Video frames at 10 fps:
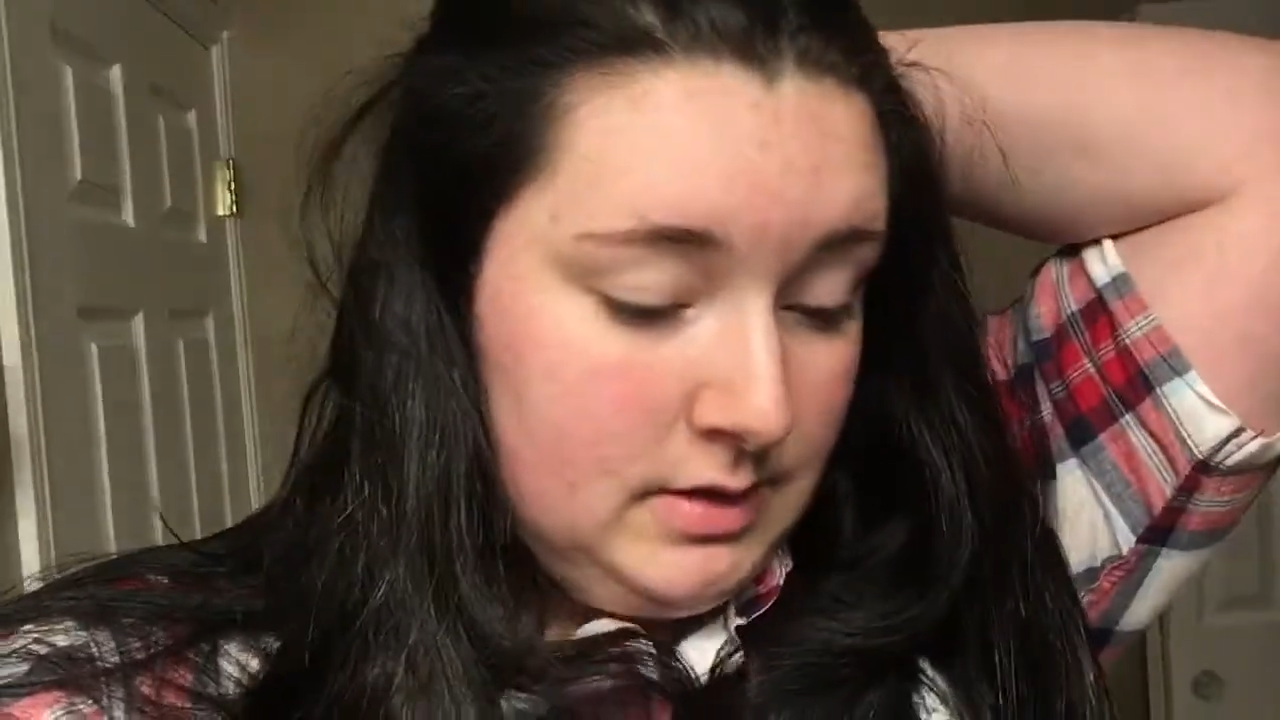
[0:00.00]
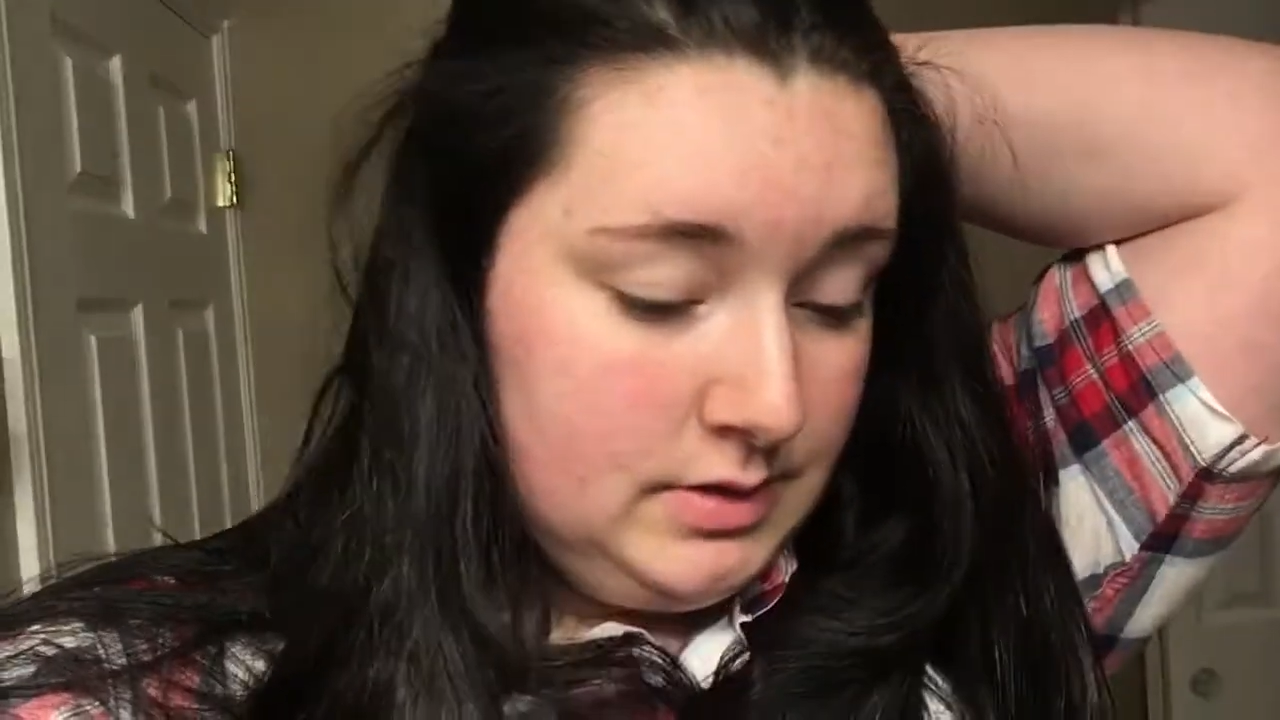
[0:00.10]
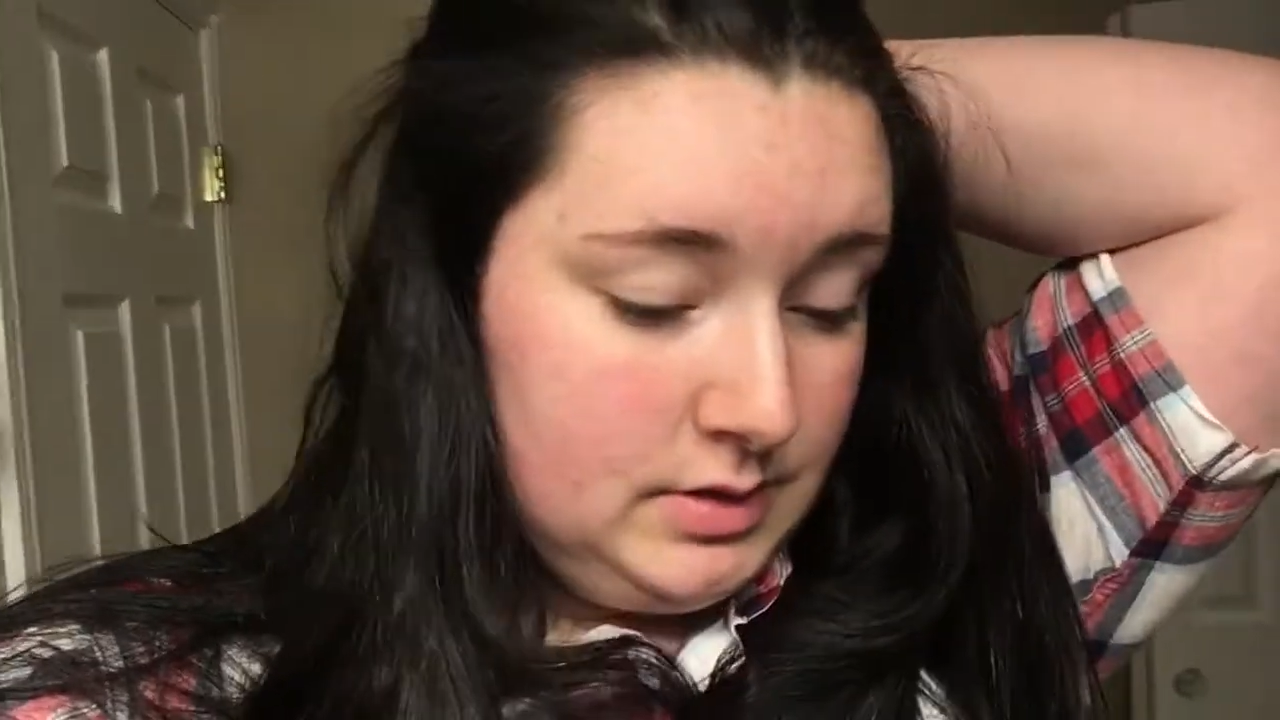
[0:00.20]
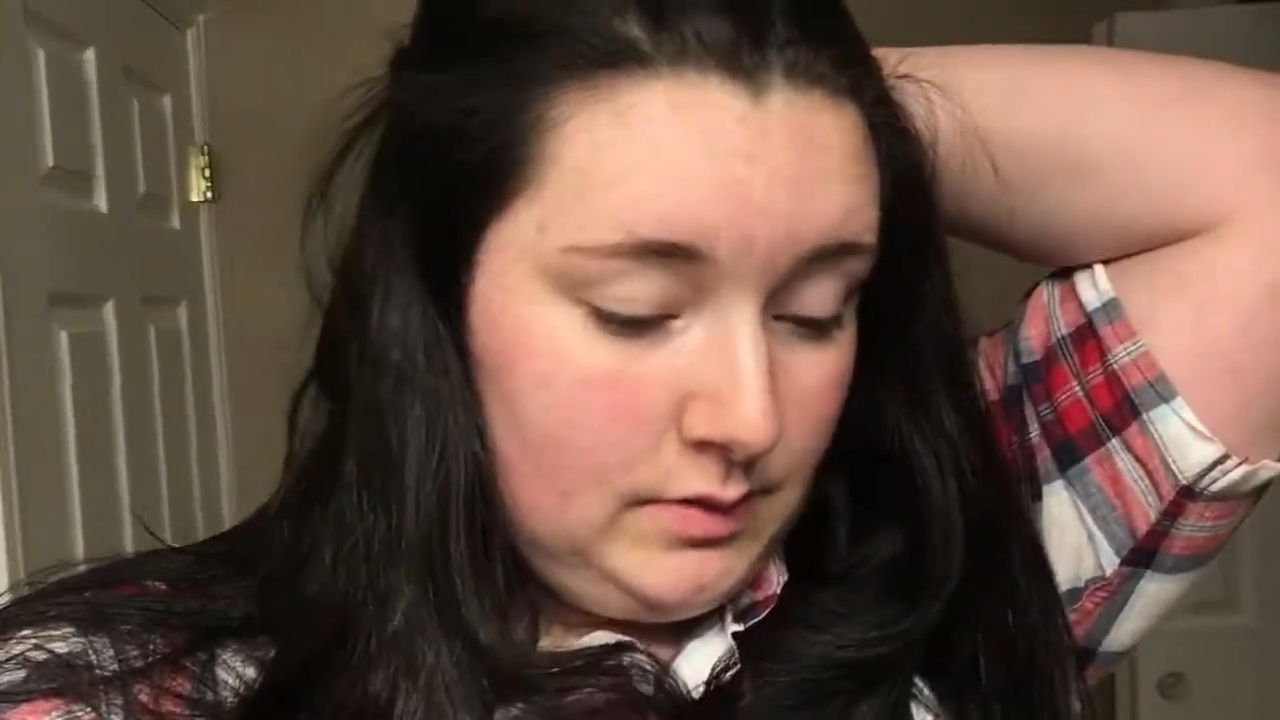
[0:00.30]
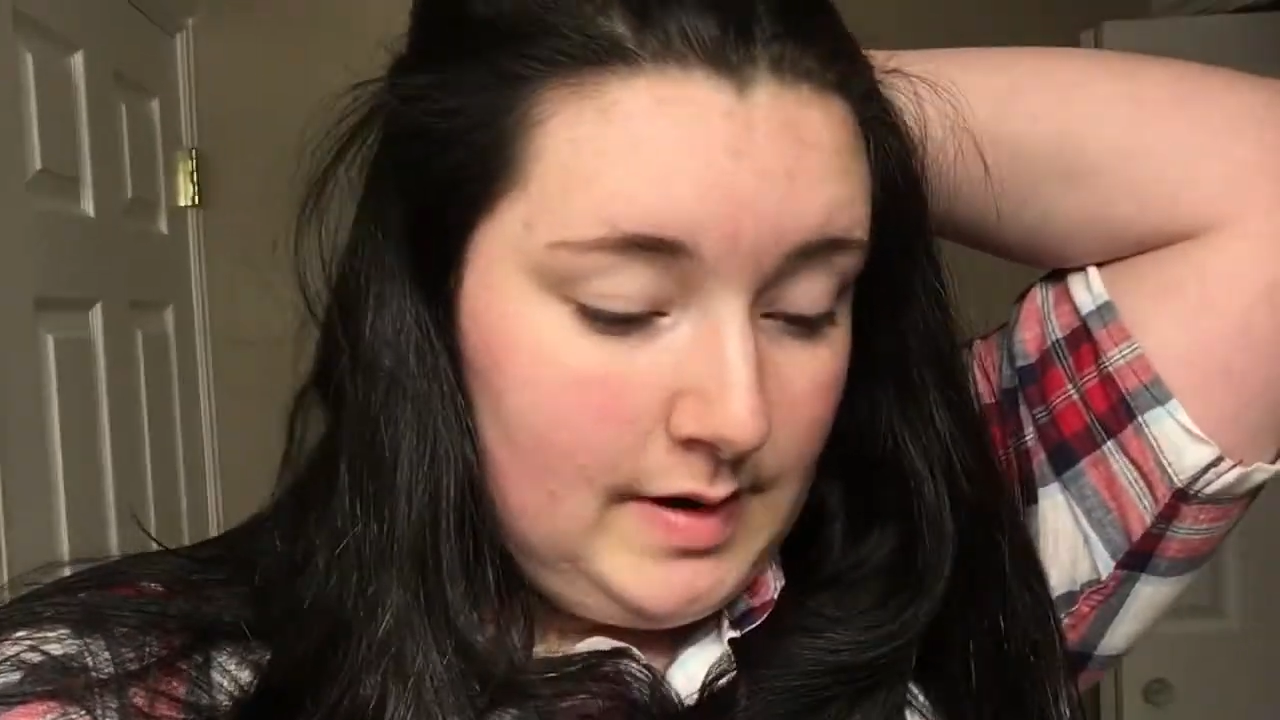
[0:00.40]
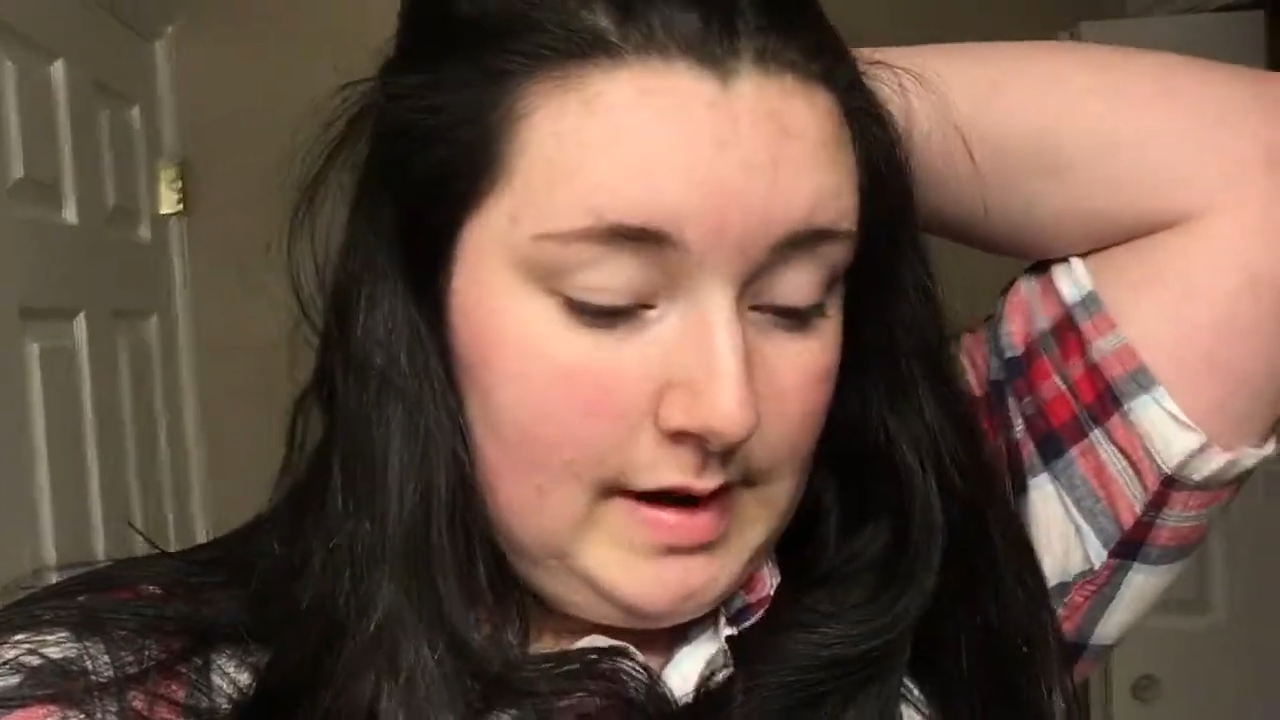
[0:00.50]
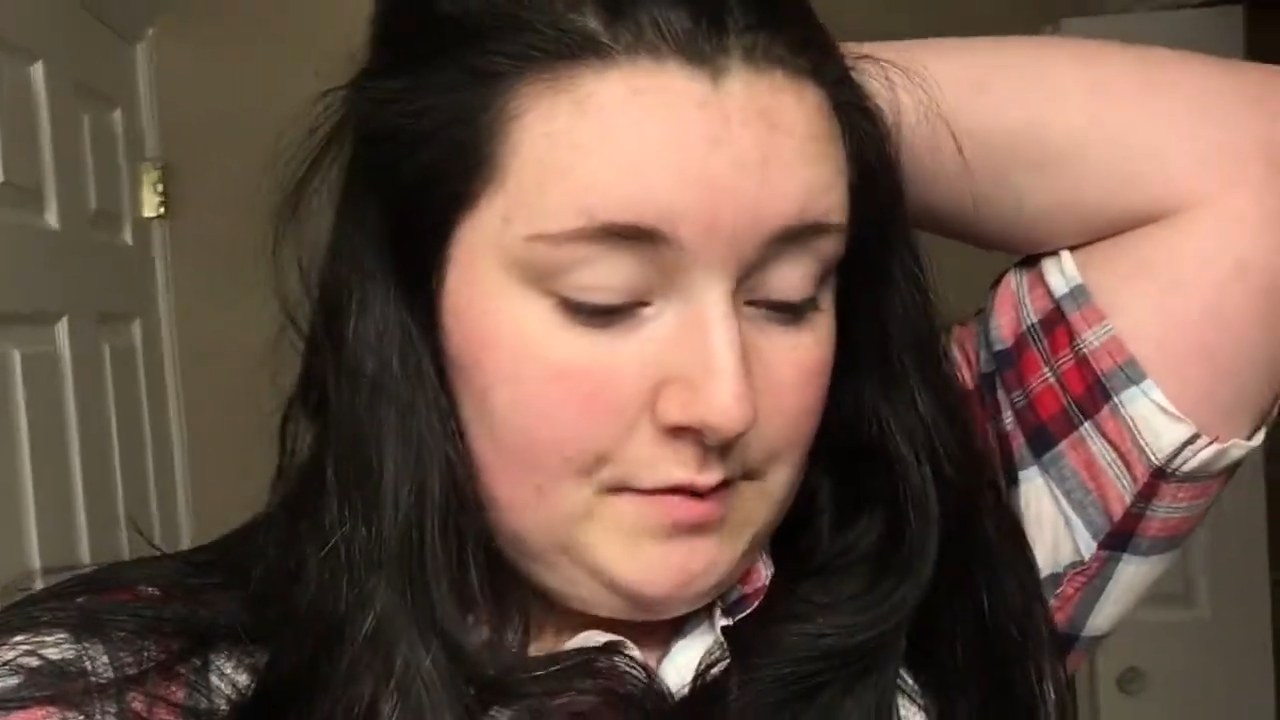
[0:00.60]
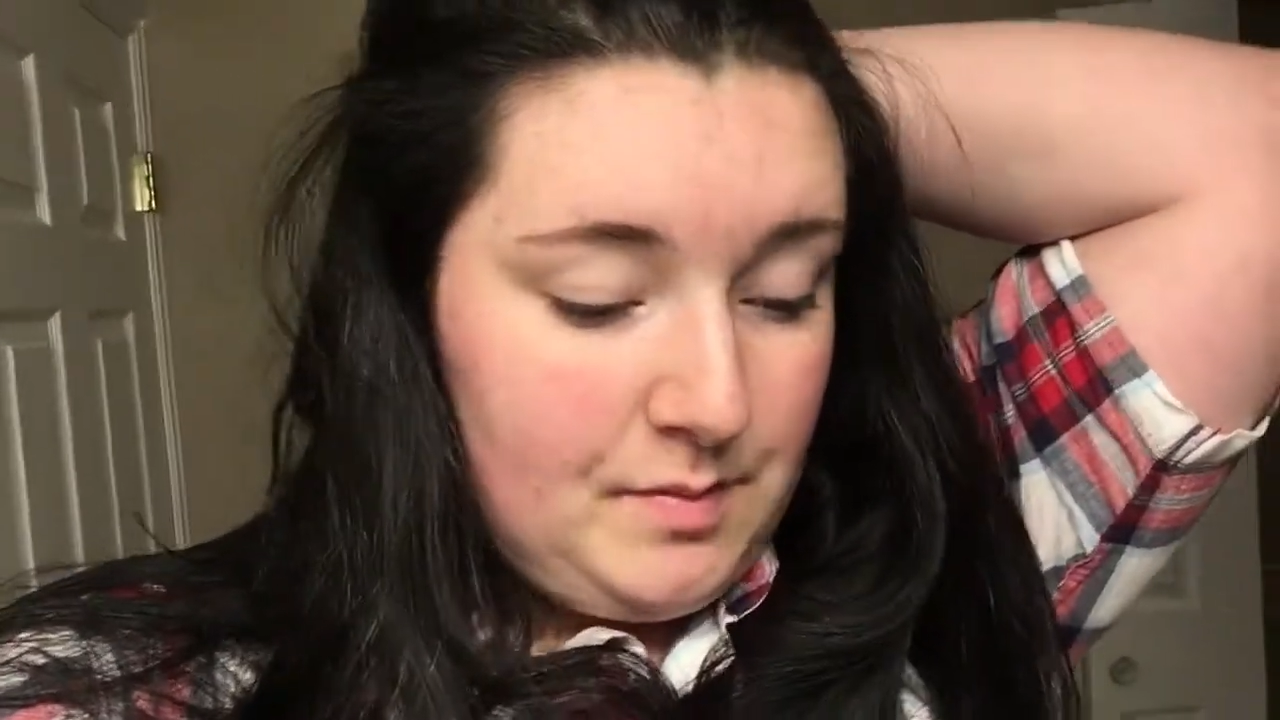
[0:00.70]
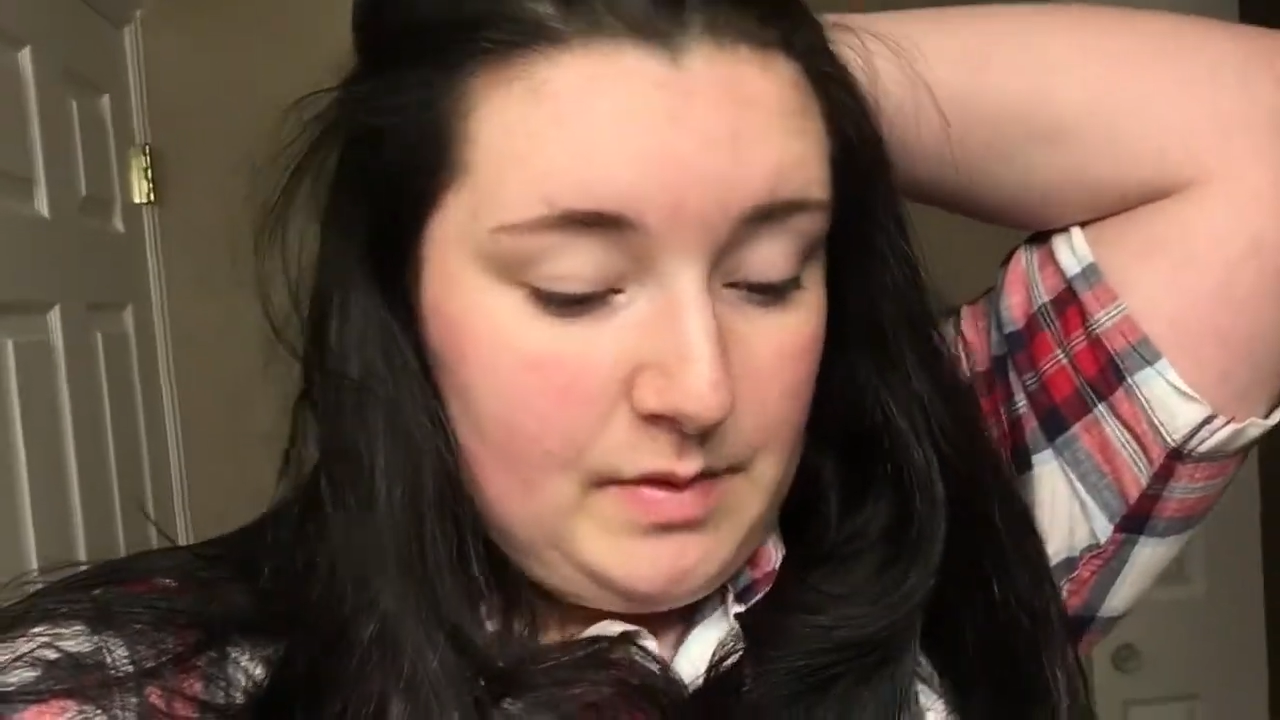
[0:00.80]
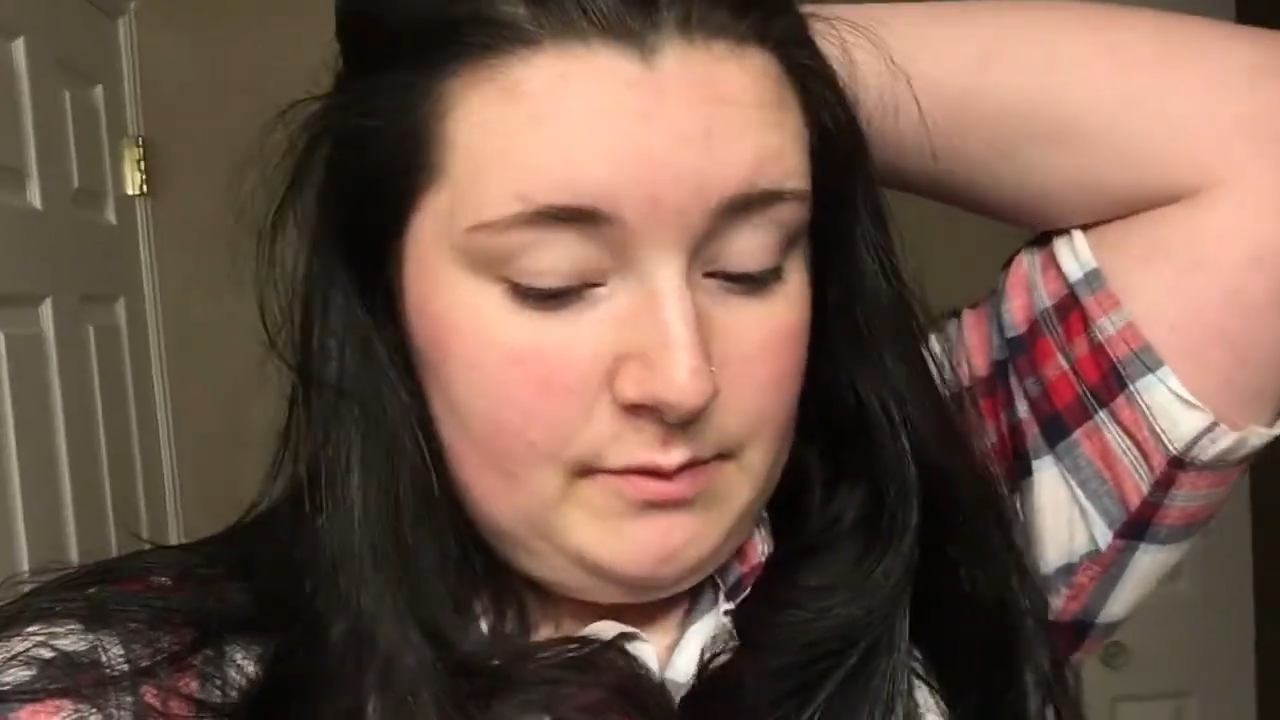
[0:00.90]
so I have
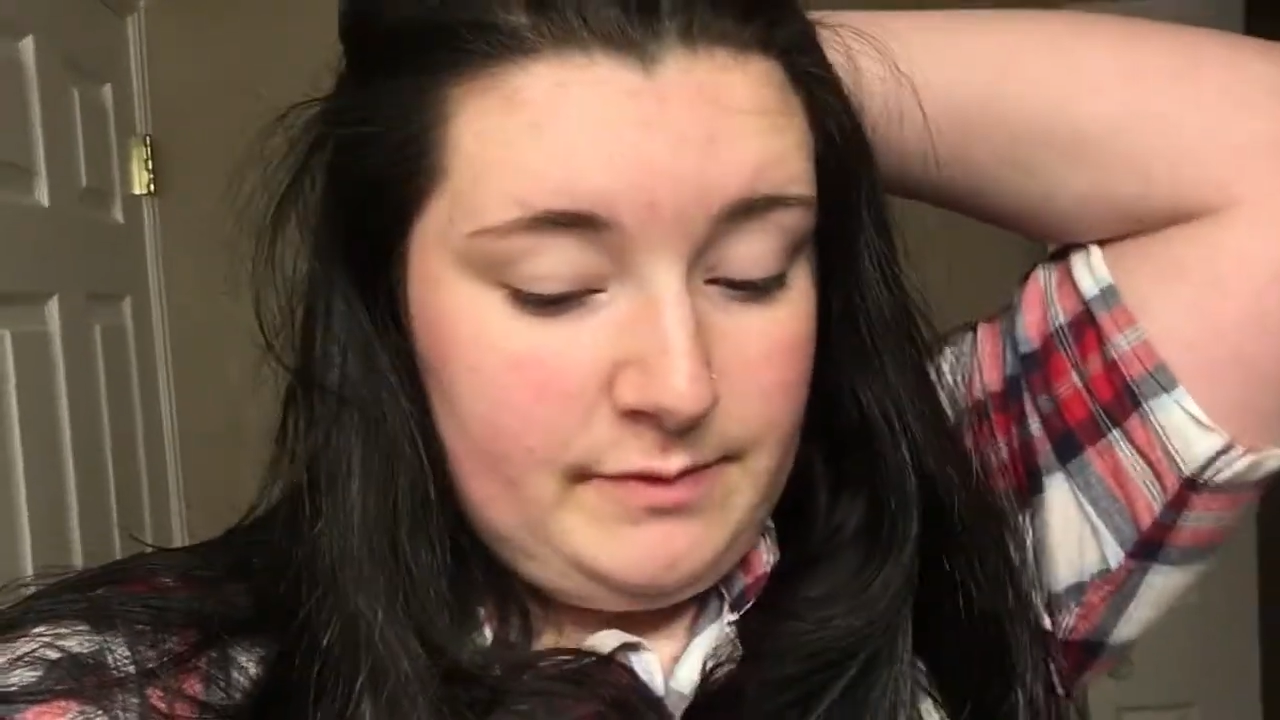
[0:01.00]
about